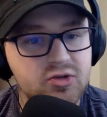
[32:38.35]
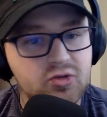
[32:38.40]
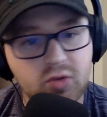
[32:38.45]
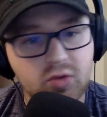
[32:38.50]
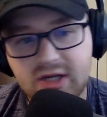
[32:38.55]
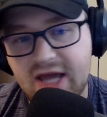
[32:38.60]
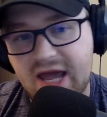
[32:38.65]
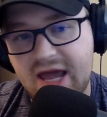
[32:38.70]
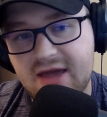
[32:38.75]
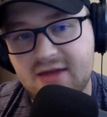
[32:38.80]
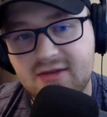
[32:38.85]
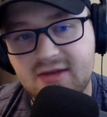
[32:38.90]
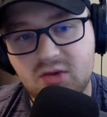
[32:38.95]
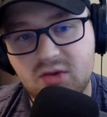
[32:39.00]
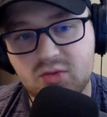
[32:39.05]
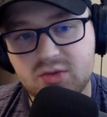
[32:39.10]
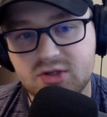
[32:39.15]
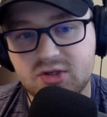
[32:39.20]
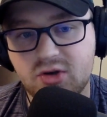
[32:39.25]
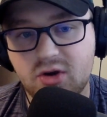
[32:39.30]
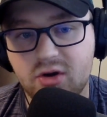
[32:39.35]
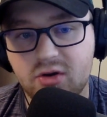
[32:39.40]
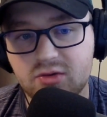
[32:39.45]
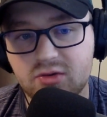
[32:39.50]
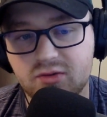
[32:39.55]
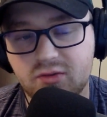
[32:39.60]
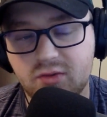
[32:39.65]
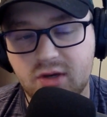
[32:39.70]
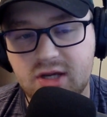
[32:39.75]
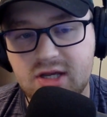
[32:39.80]
2018 was
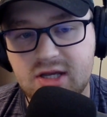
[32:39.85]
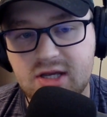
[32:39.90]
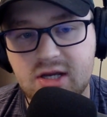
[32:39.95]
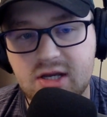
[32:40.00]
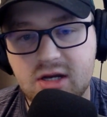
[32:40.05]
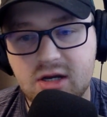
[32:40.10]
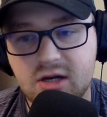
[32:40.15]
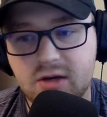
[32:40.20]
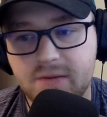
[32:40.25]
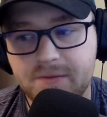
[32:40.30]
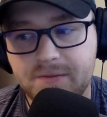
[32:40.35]
Darnold's rookie year.